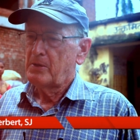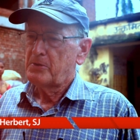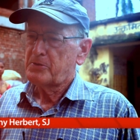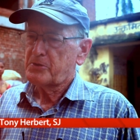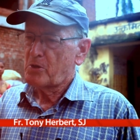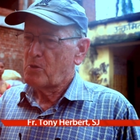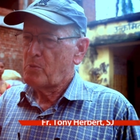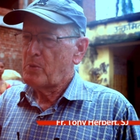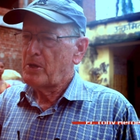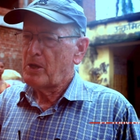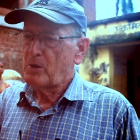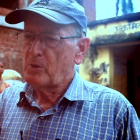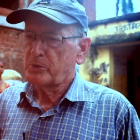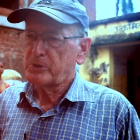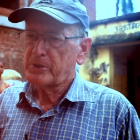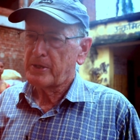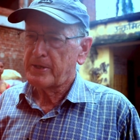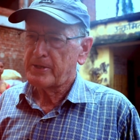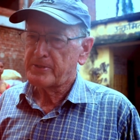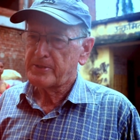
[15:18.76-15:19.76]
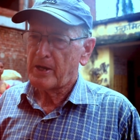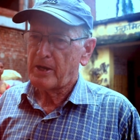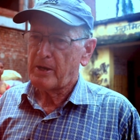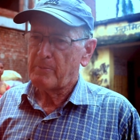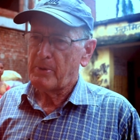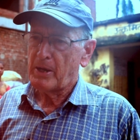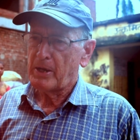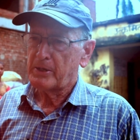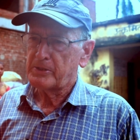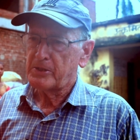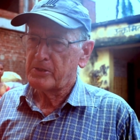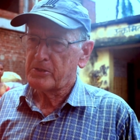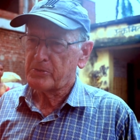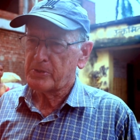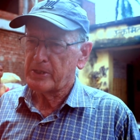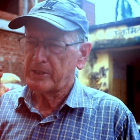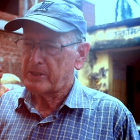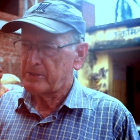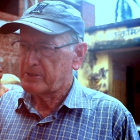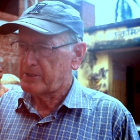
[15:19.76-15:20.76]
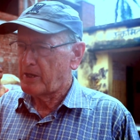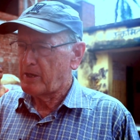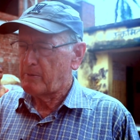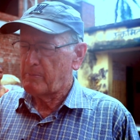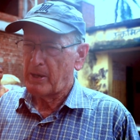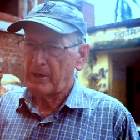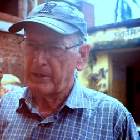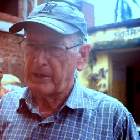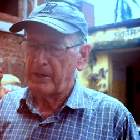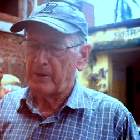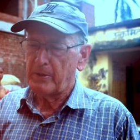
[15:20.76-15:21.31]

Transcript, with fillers: So when I looked at Hazaribagh district, Hazaribagh